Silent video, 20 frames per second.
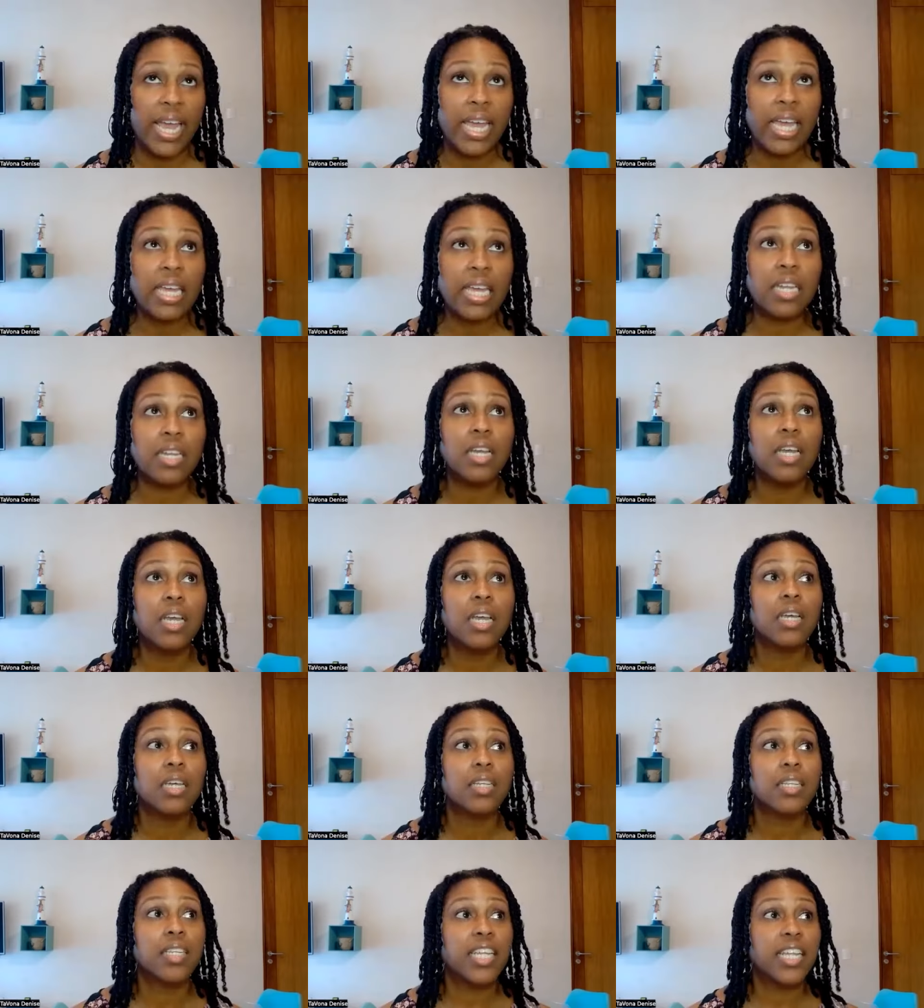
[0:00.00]
And
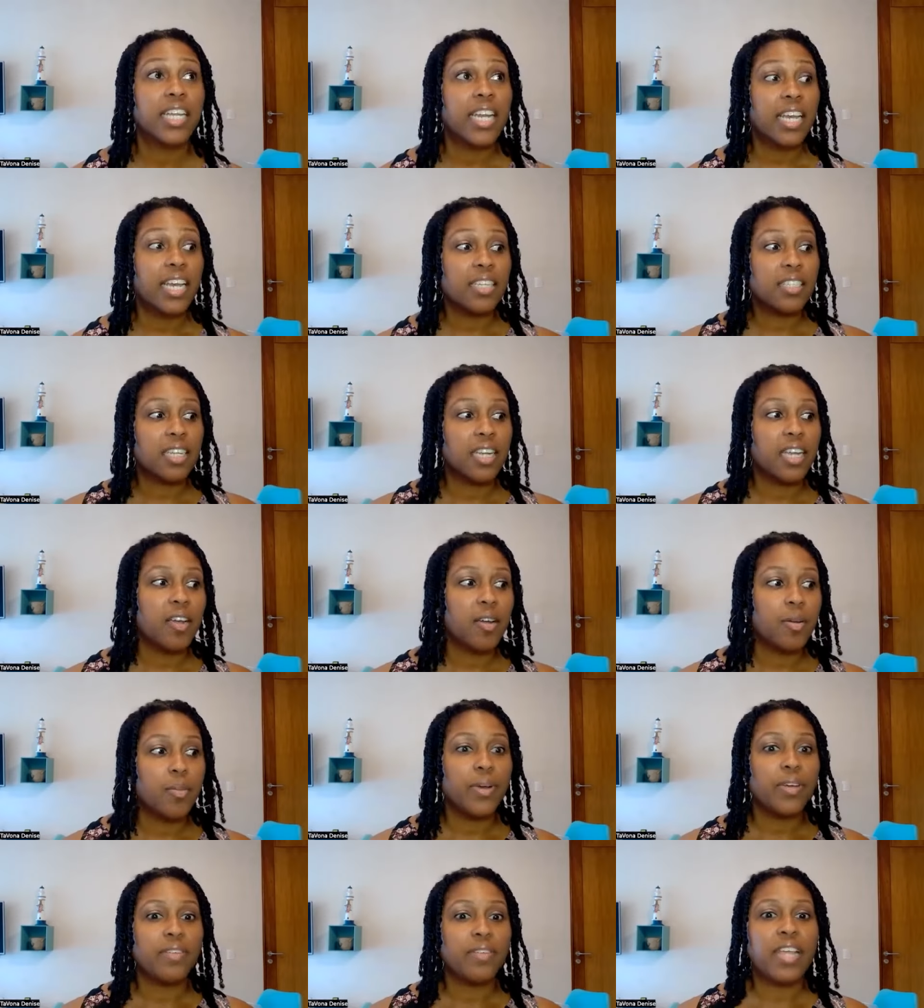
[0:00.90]
the next layer
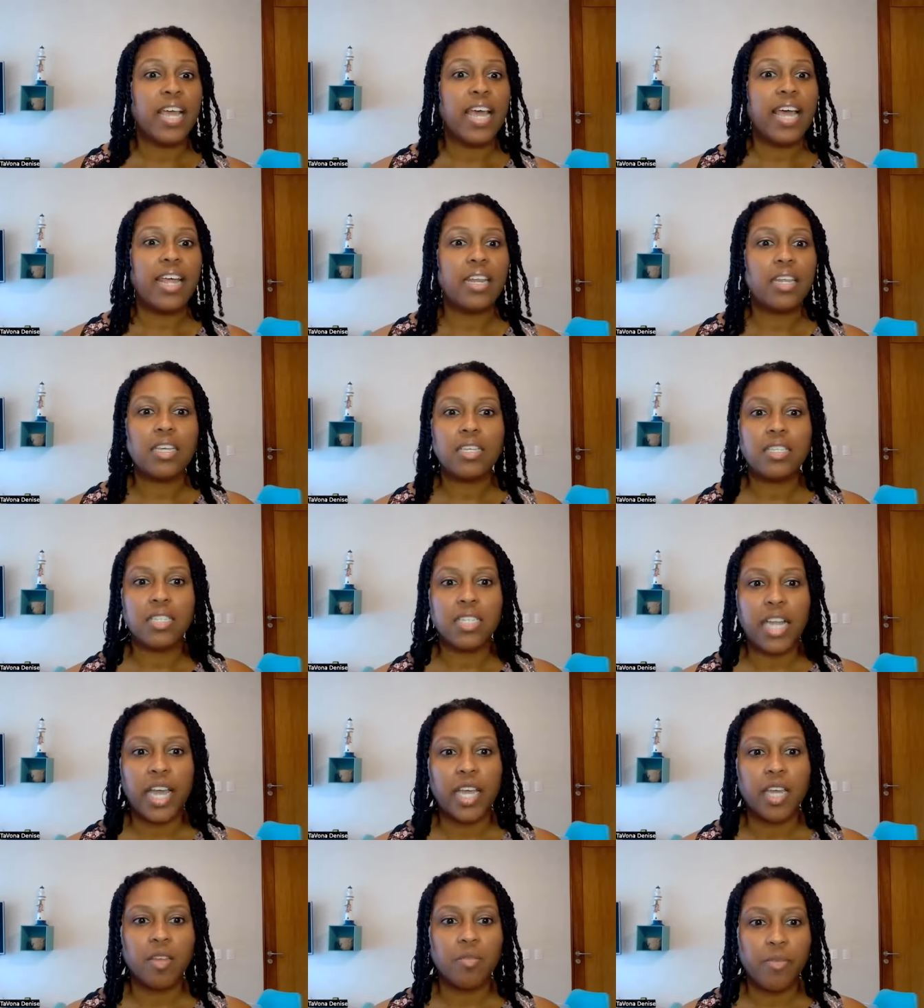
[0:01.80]
above that is
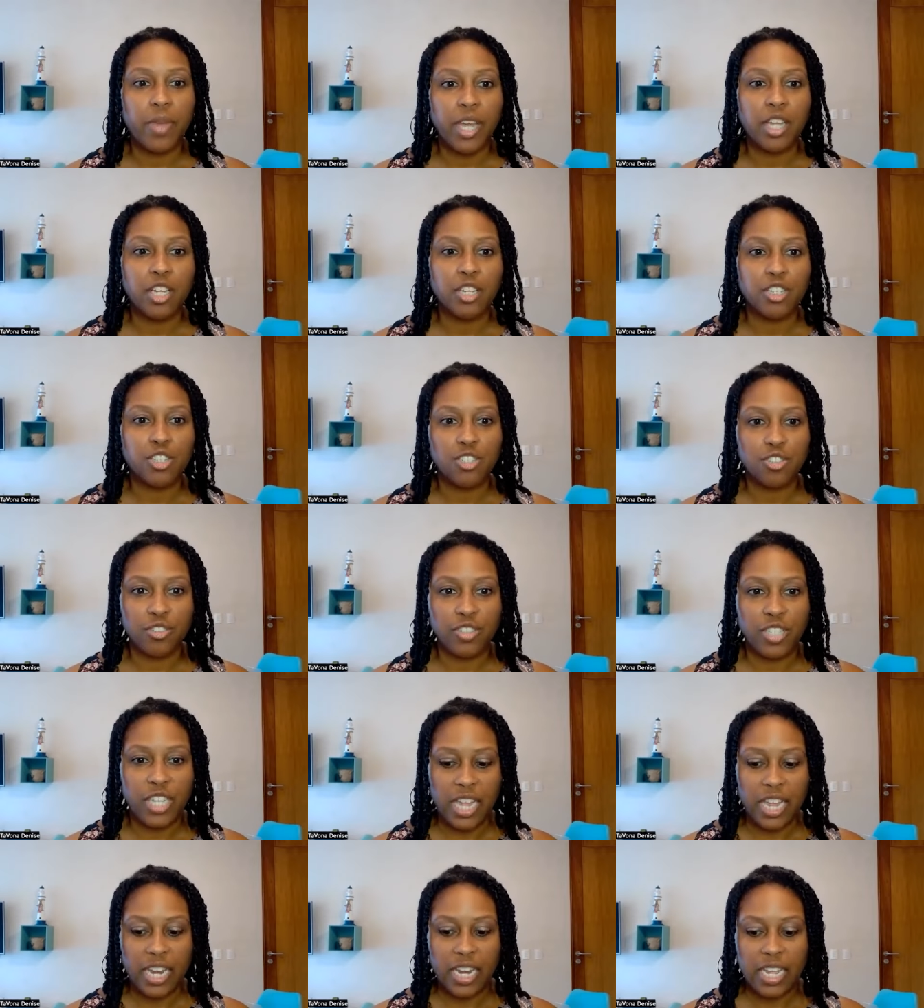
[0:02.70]
like making sure
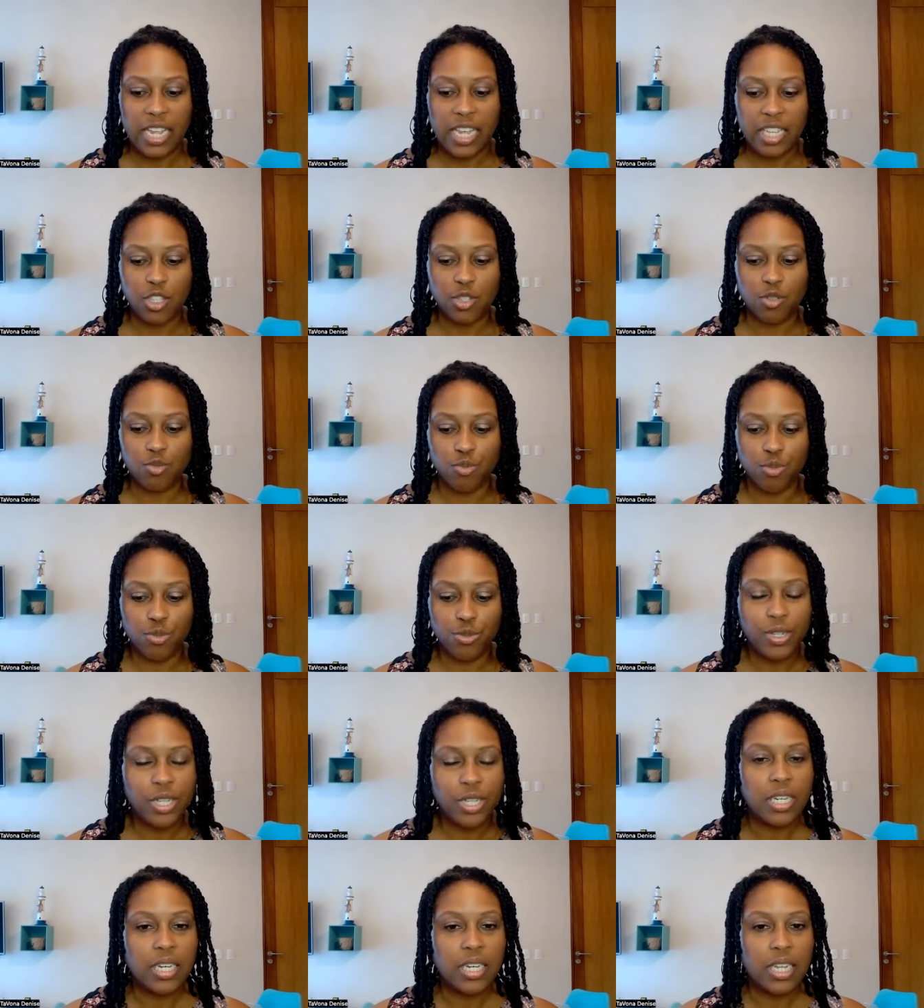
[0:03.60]
that it's
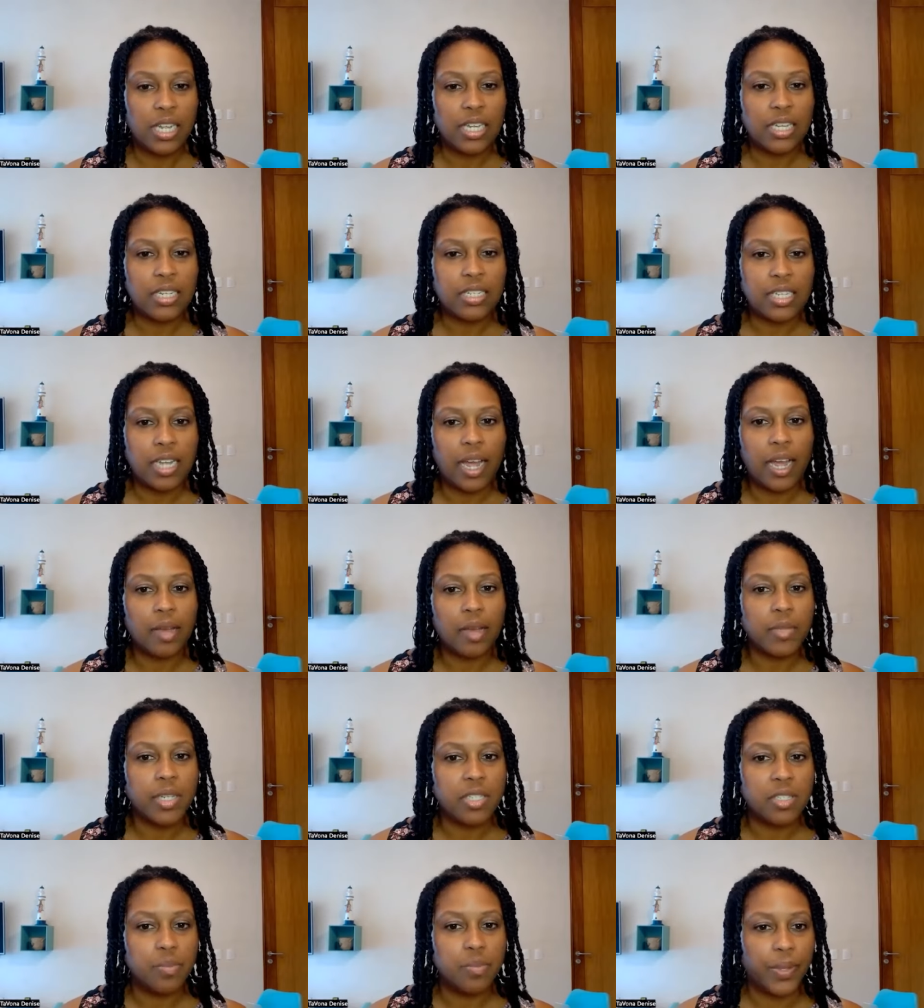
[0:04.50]
rooted in
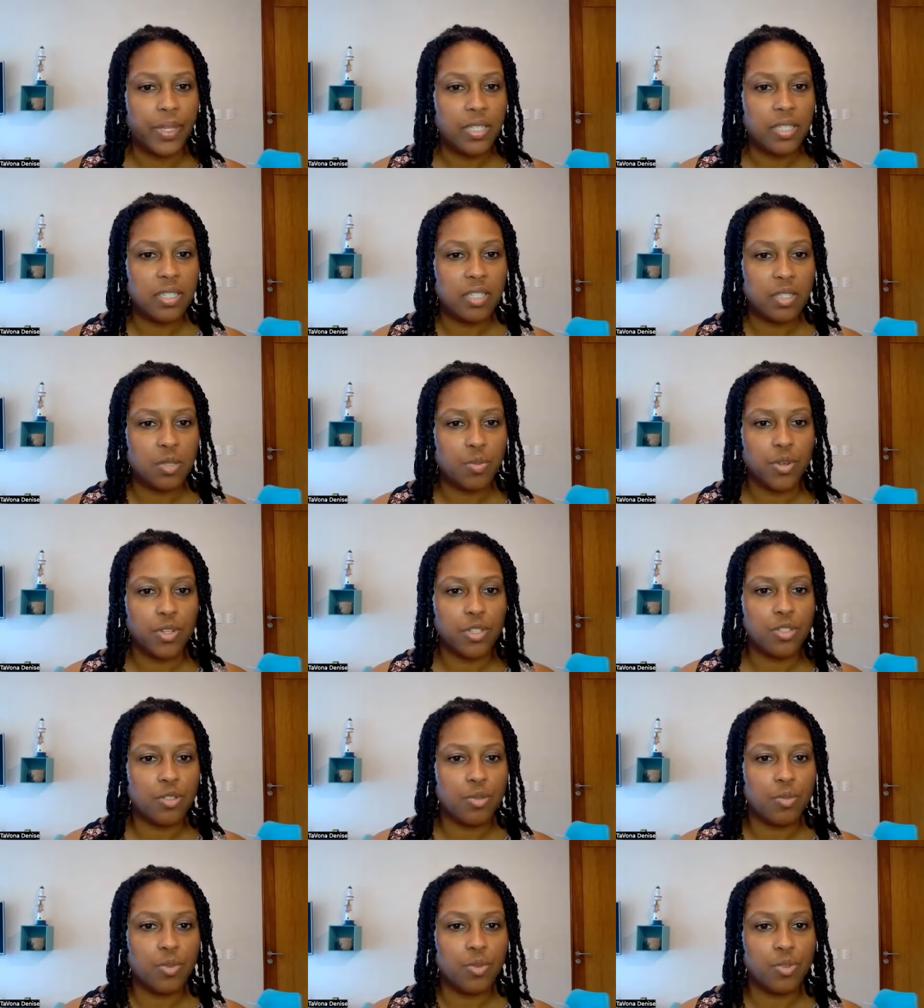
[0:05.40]
timeless business
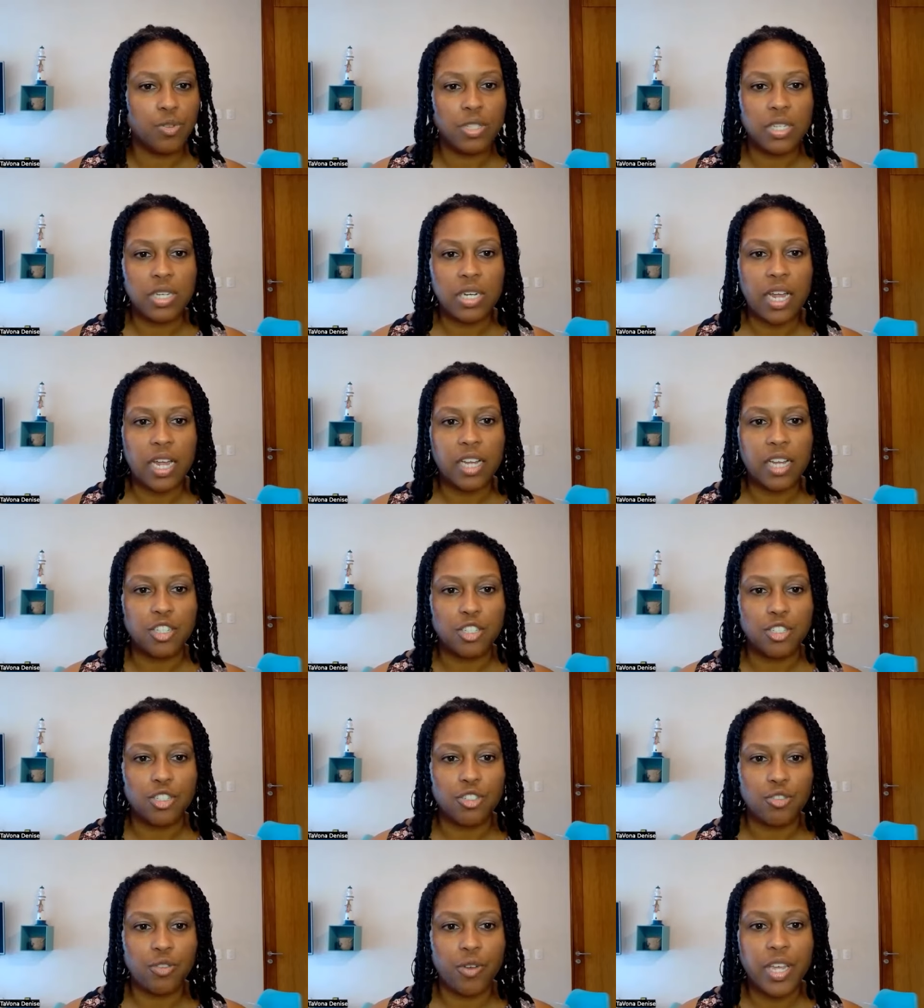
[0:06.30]
principles yes. and not
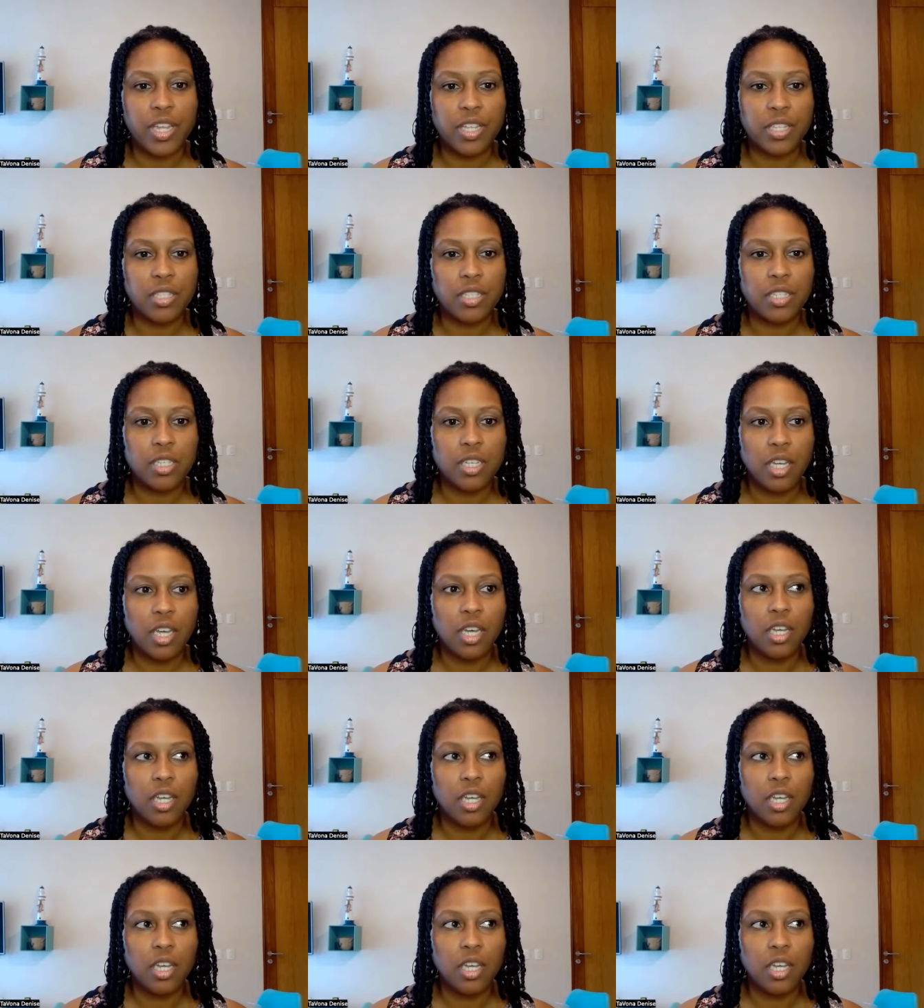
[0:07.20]
just trends.